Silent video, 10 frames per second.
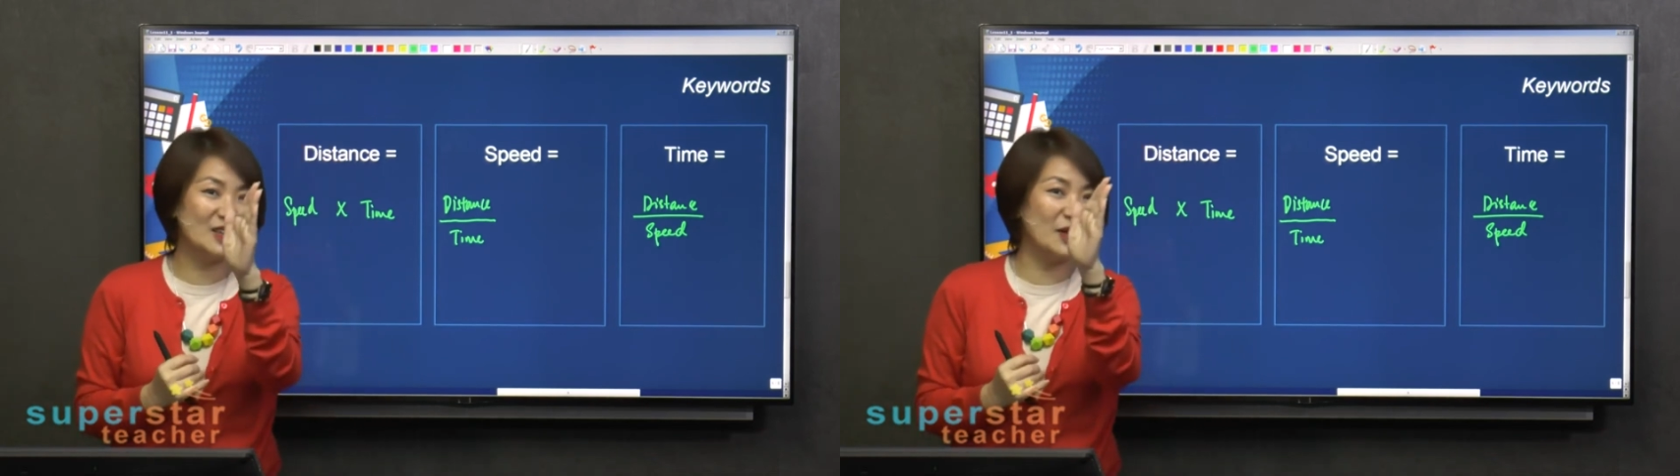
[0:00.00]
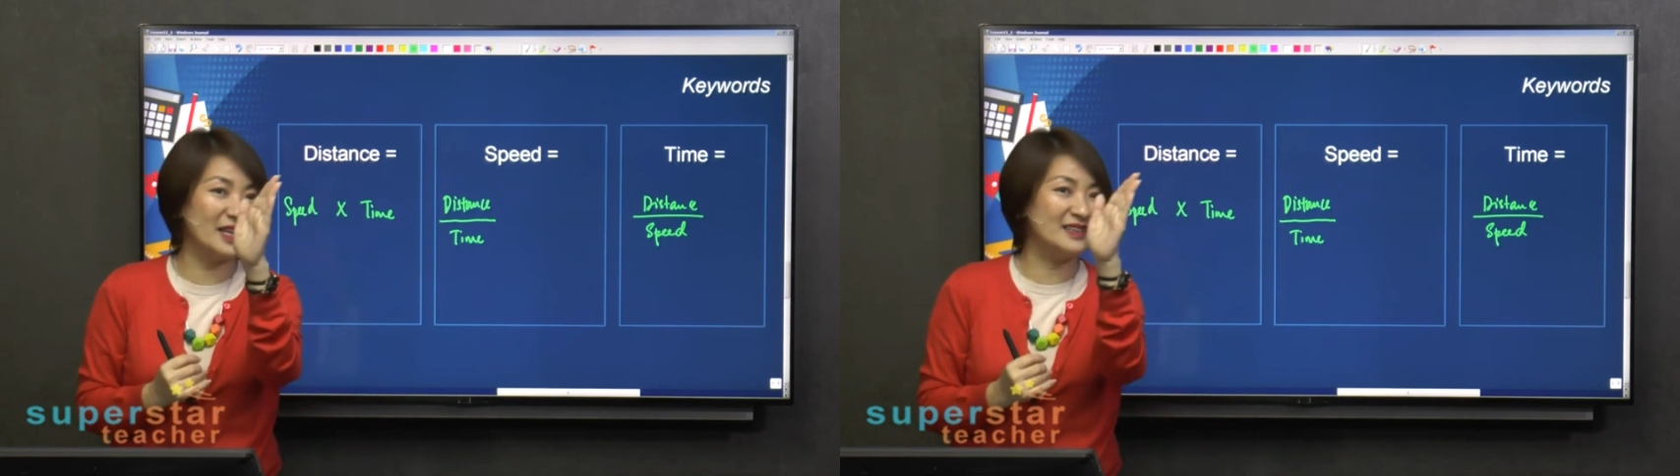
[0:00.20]

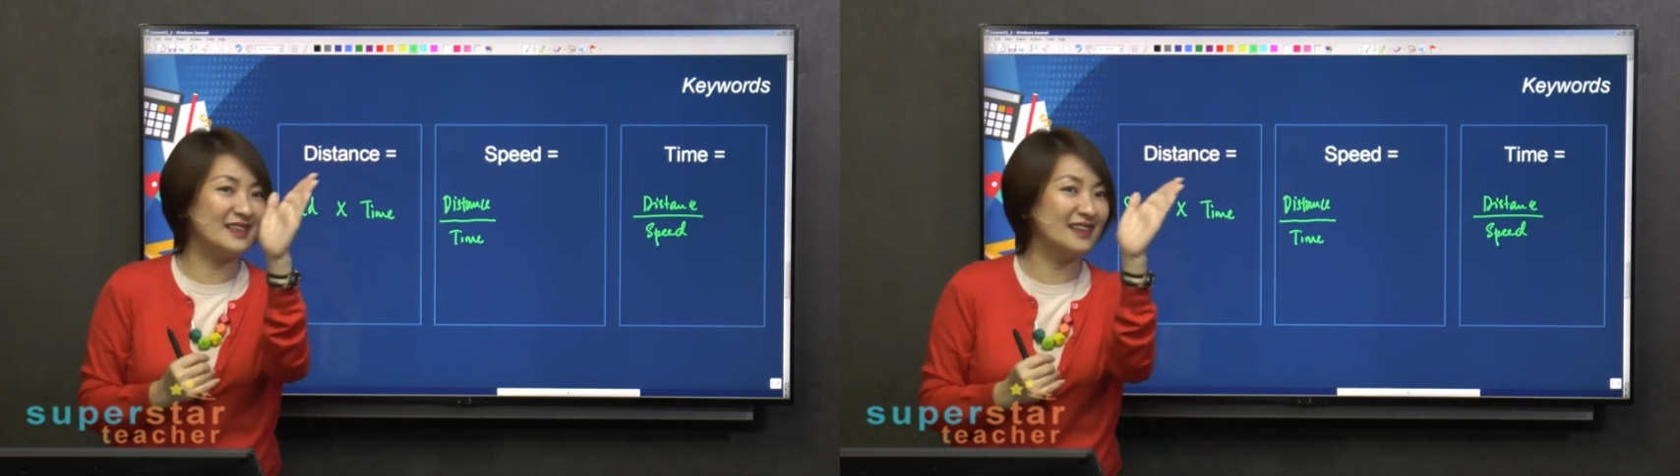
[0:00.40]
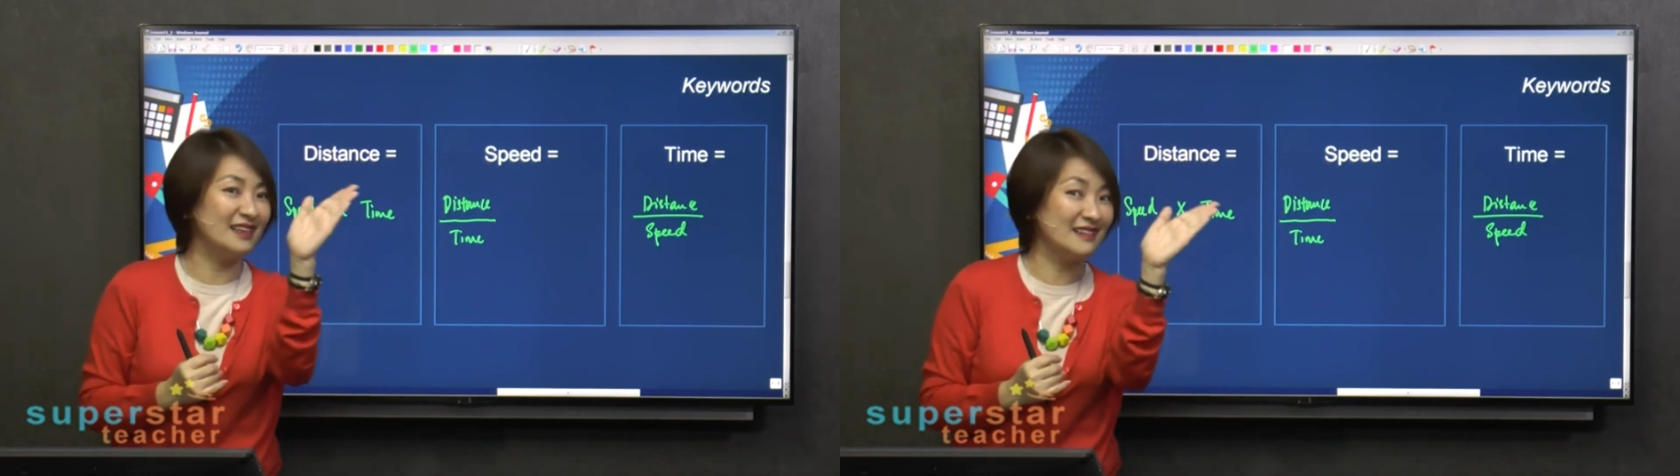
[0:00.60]
went
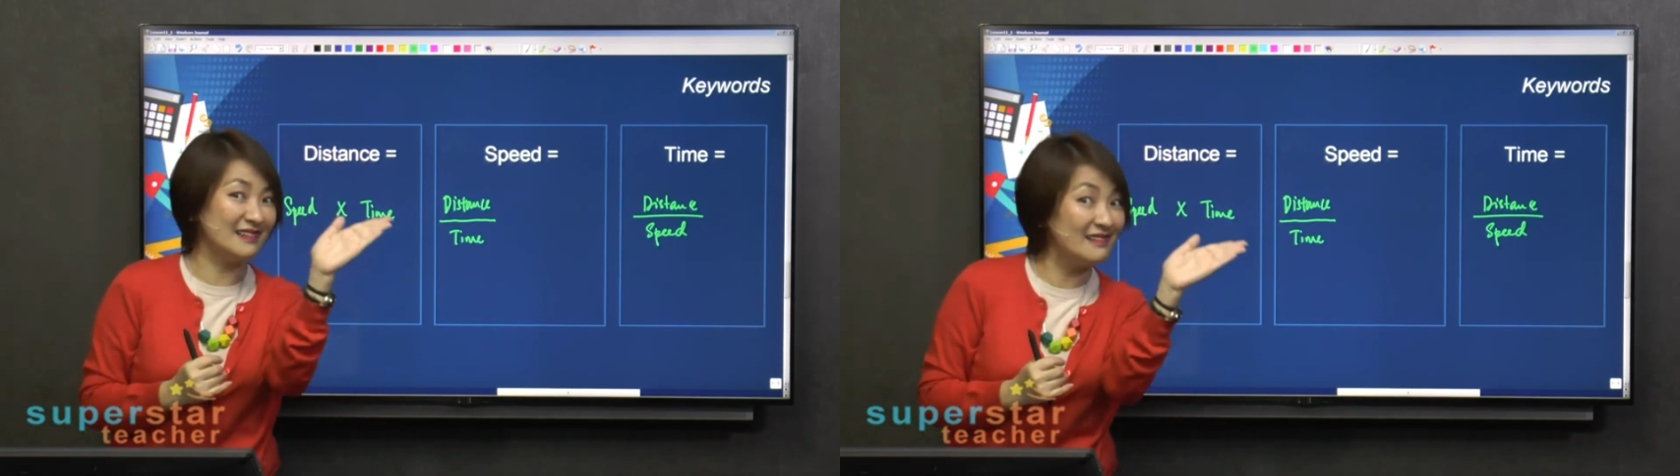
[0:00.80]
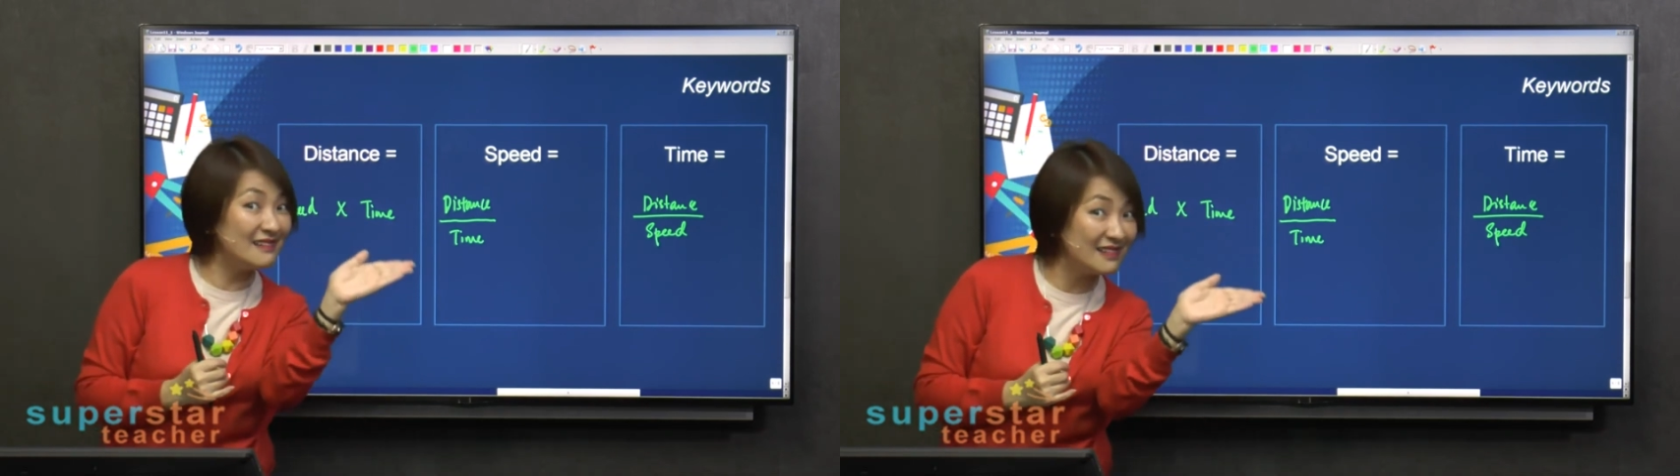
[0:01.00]

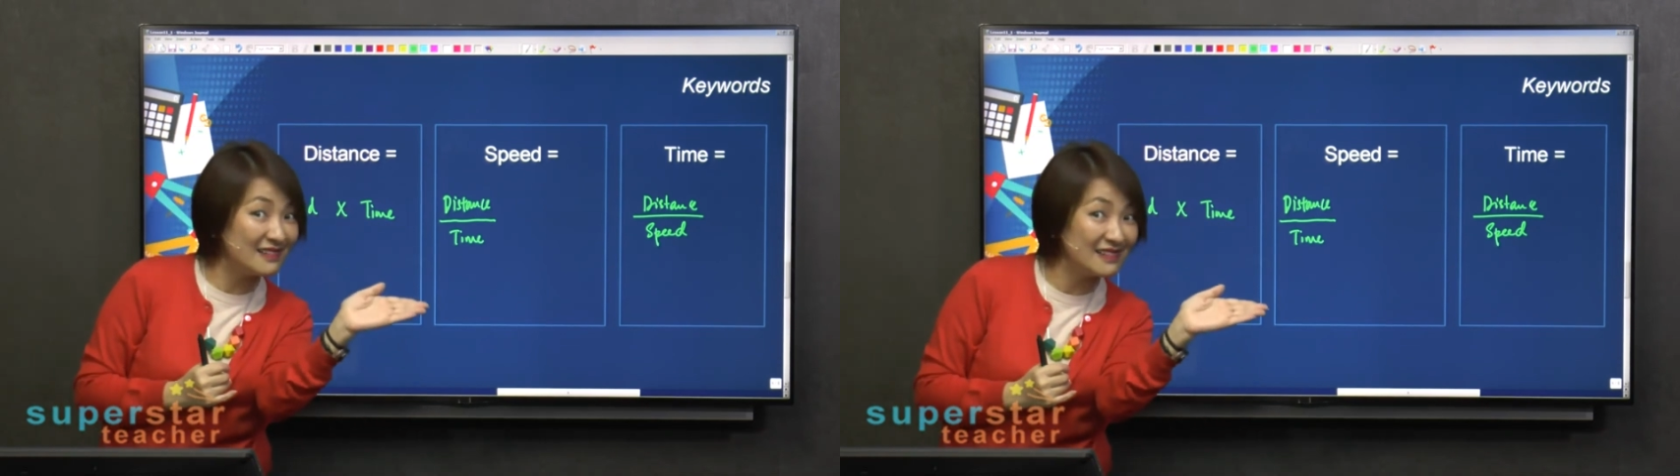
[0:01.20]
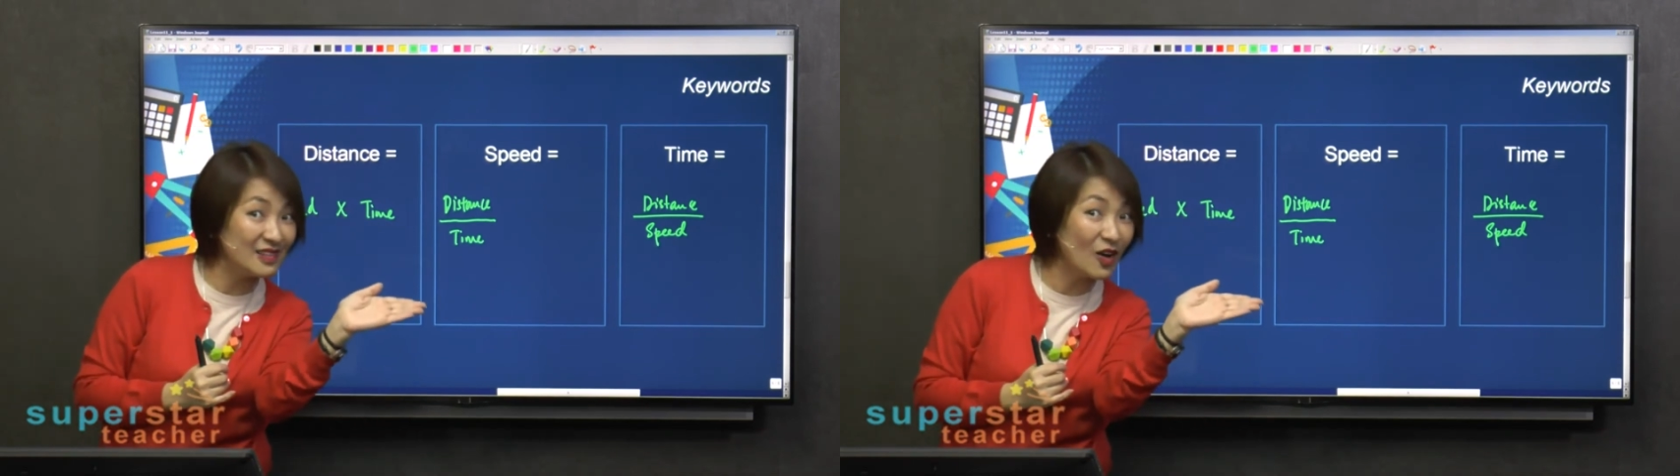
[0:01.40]

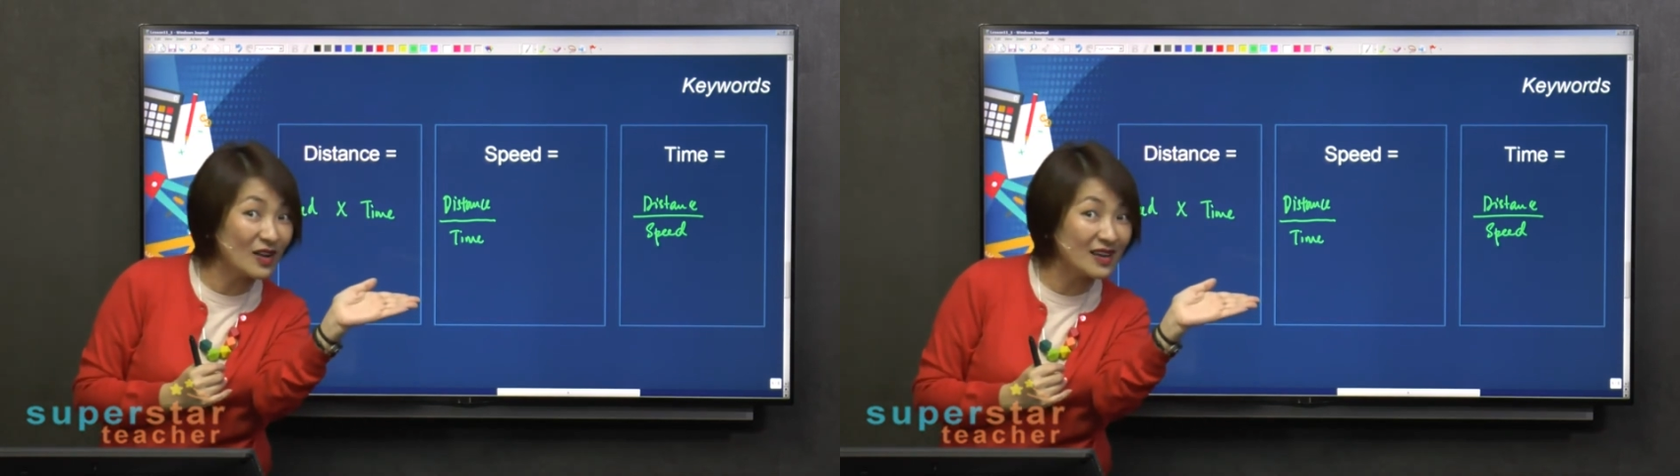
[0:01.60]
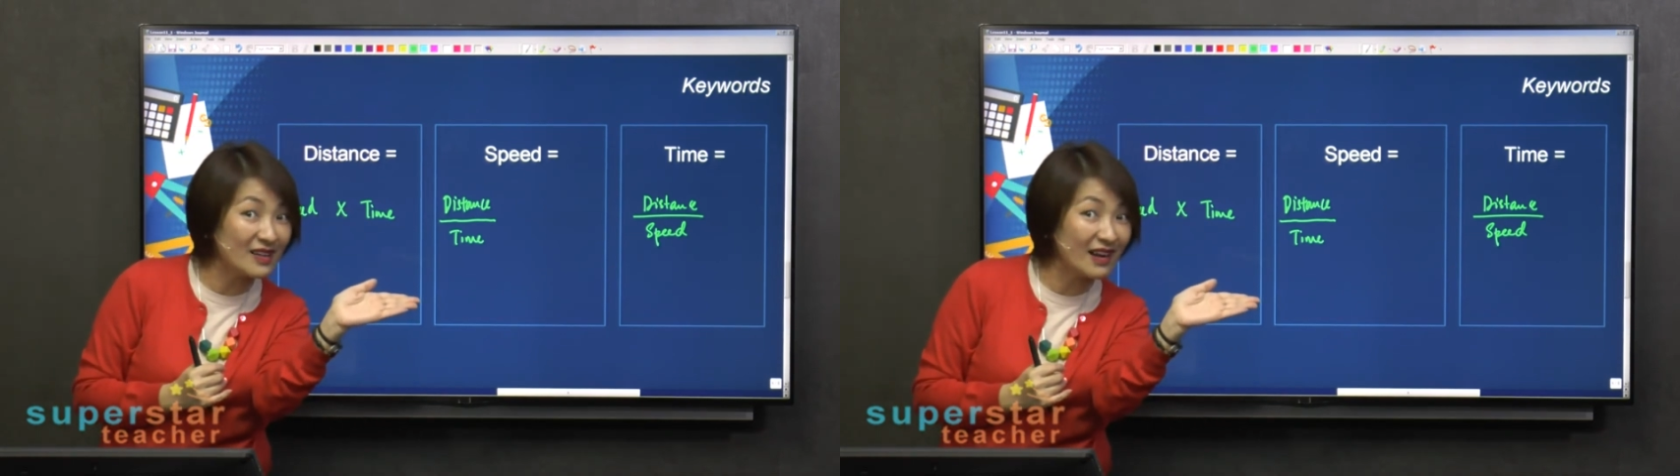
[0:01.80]

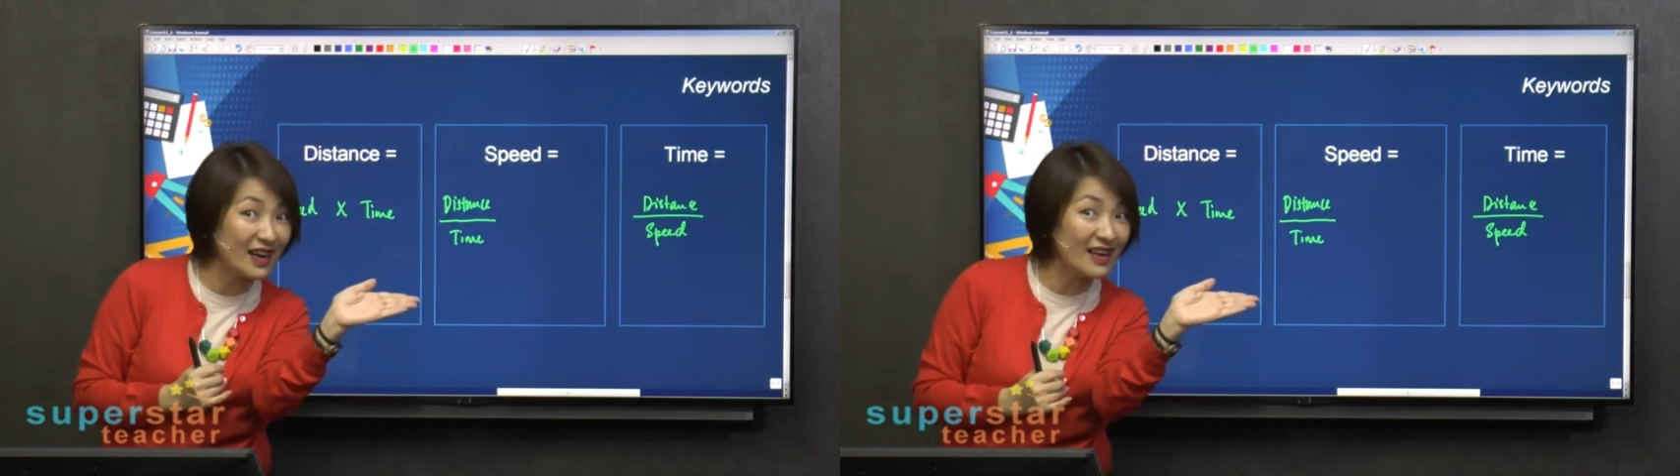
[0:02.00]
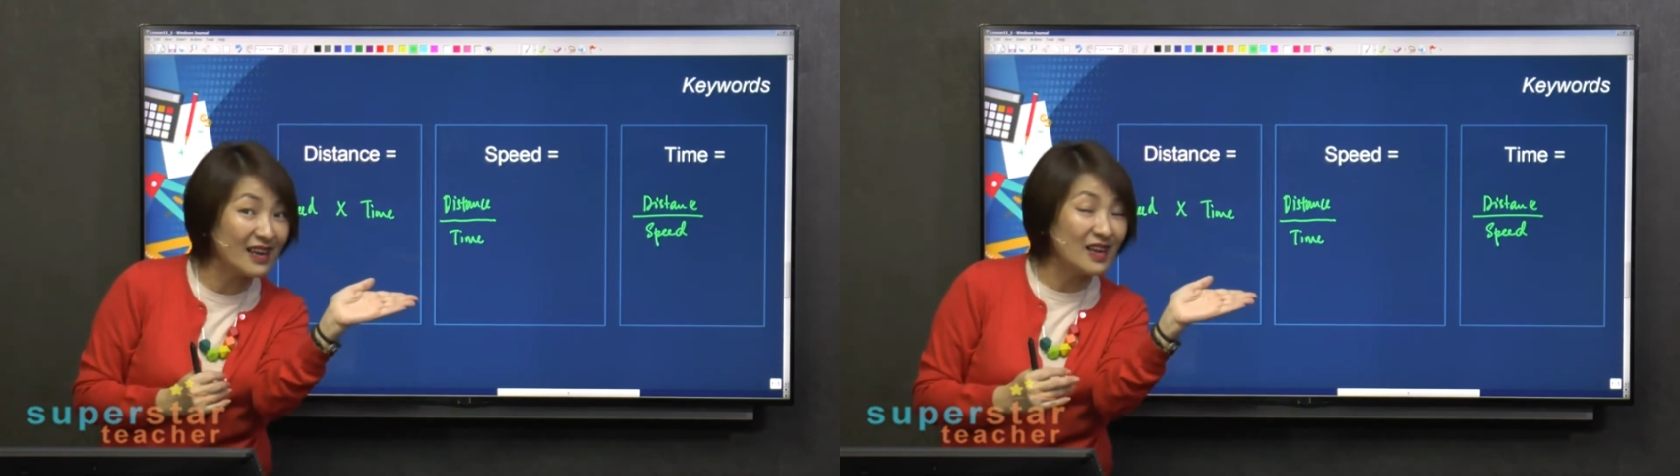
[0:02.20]
longer, right?